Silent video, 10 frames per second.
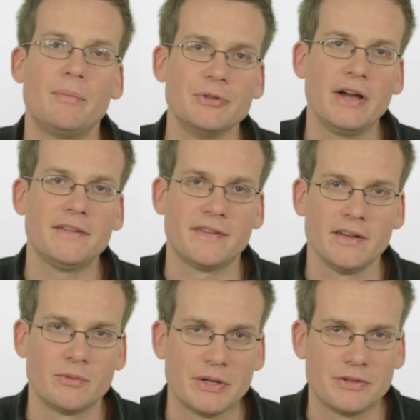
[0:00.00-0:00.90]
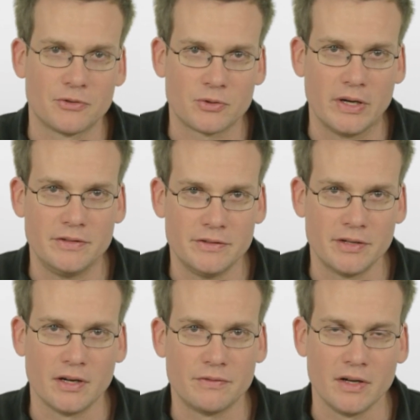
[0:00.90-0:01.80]
a couple nice things about this crazy,
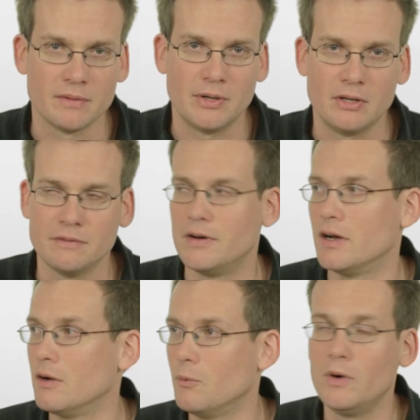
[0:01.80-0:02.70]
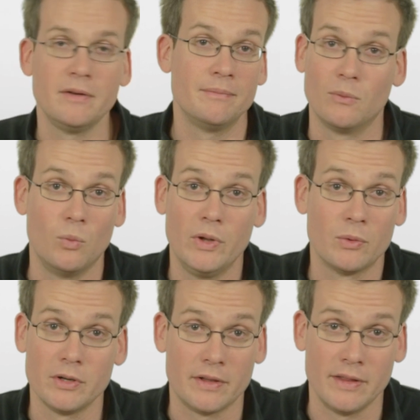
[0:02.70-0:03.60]
terrifying ball of fire. 1, we
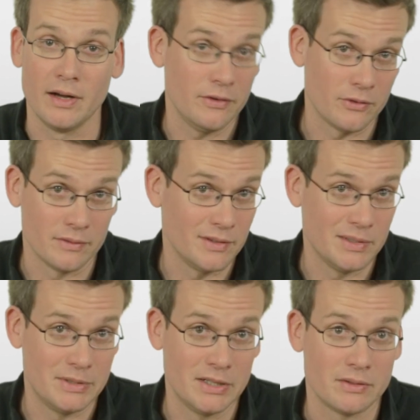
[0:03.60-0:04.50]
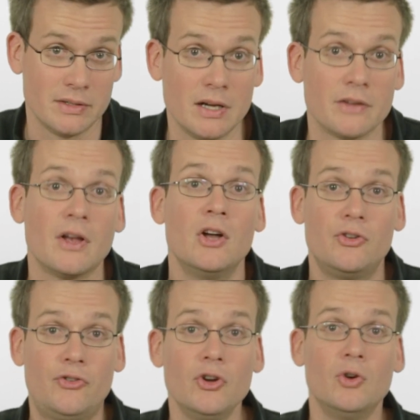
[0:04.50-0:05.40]
weren't there, so it's not bothering us.
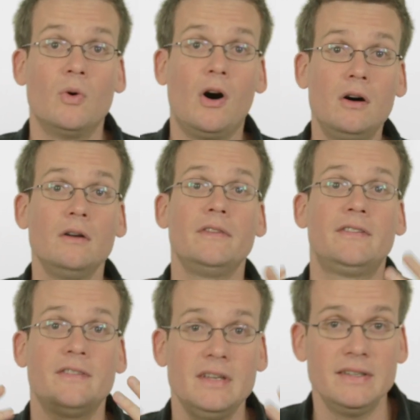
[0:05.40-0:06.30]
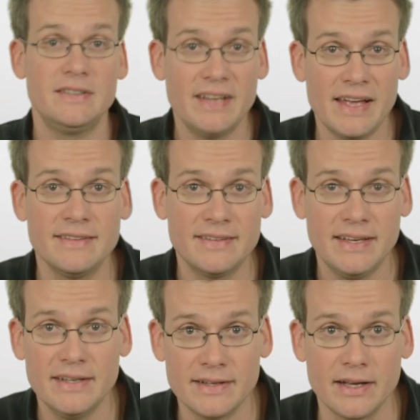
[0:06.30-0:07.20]
2, all of this intense
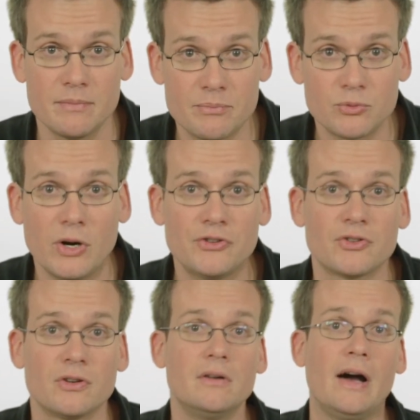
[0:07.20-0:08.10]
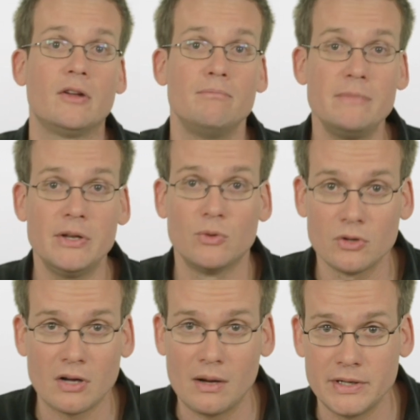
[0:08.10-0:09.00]
heat and pressure allowed mineral
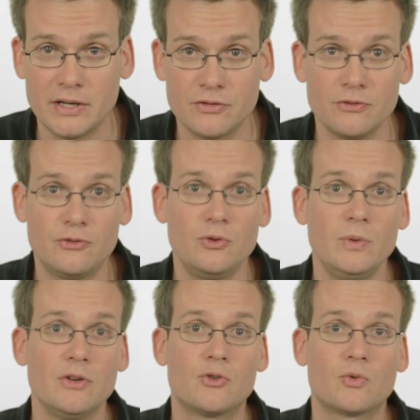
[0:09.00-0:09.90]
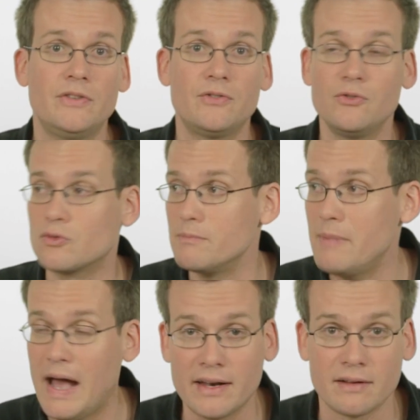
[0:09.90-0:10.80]
combinations to increase
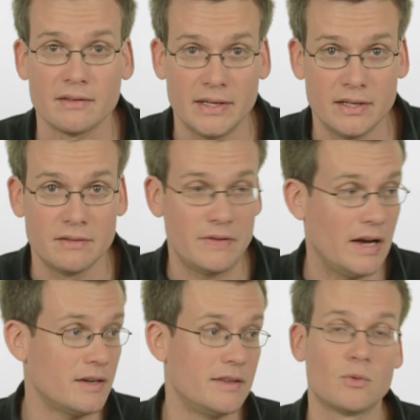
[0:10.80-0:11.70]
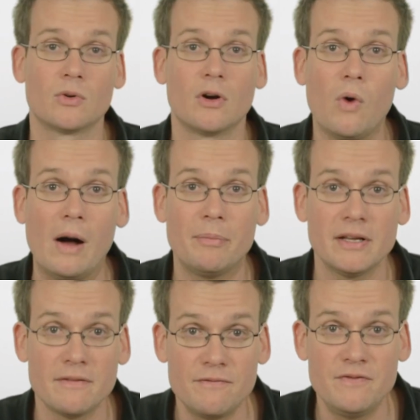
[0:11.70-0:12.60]
dramatically. In fact, there were a
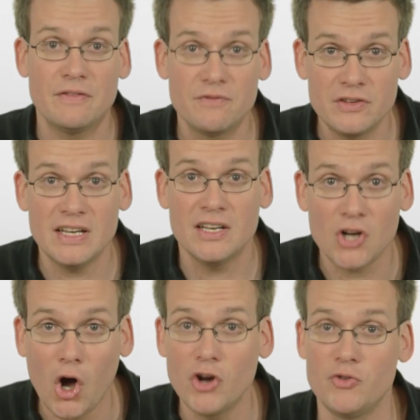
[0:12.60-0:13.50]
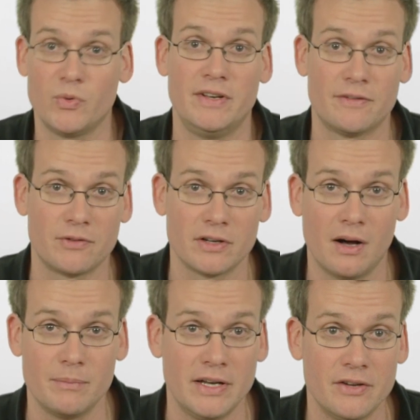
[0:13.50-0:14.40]
whopping 1,500 different
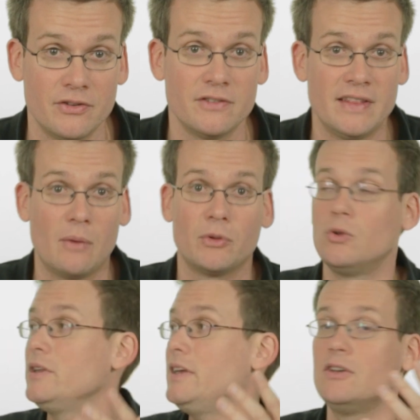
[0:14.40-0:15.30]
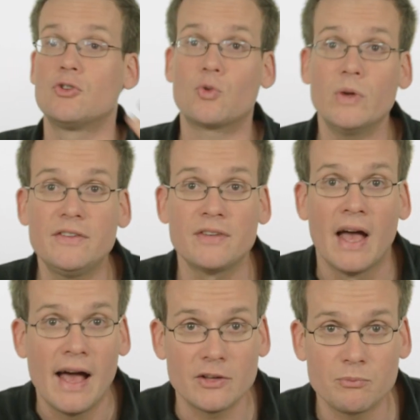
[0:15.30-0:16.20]
combinations, and that would only increase
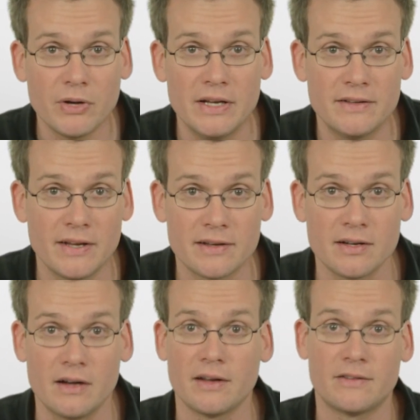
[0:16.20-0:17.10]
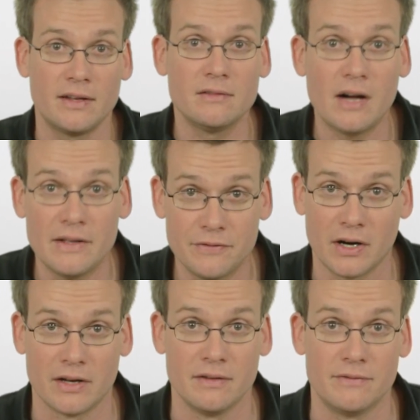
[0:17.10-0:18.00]
as plate tectonics and life got